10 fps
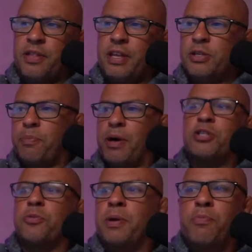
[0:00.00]
there's a
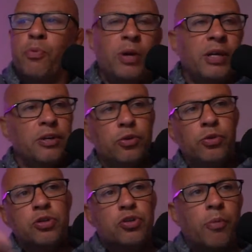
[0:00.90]
bunch of people willing to
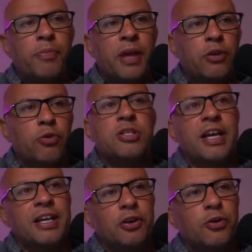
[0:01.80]
do the job that you're
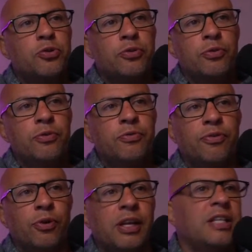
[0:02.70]
saying no to
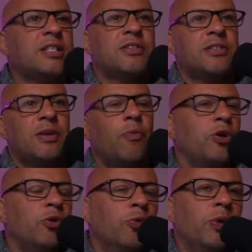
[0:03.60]
for less than
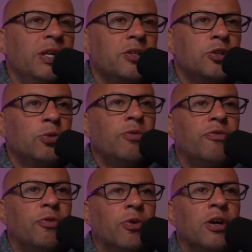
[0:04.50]
what you're willing to do
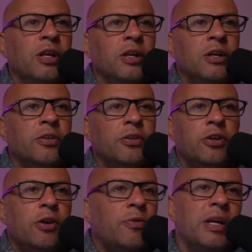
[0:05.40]
it for,
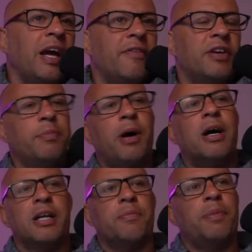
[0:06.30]
you don't really have any
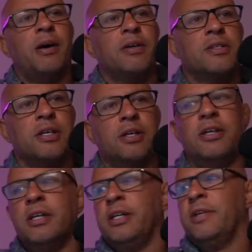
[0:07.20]
bargaining power.
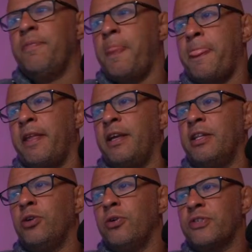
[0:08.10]
So
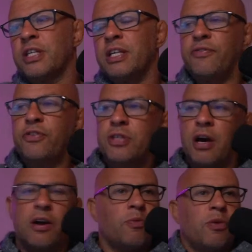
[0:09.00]
in the UFC, if you
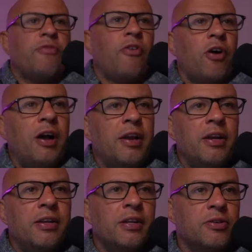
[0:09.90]
say I don't want to fight,
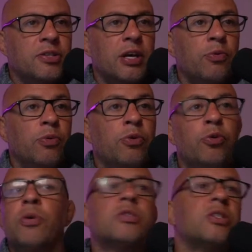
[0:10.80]
they'll say, well,
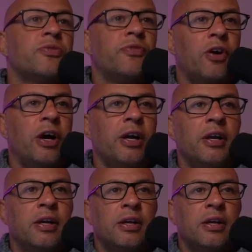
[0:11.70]
who wants this fight?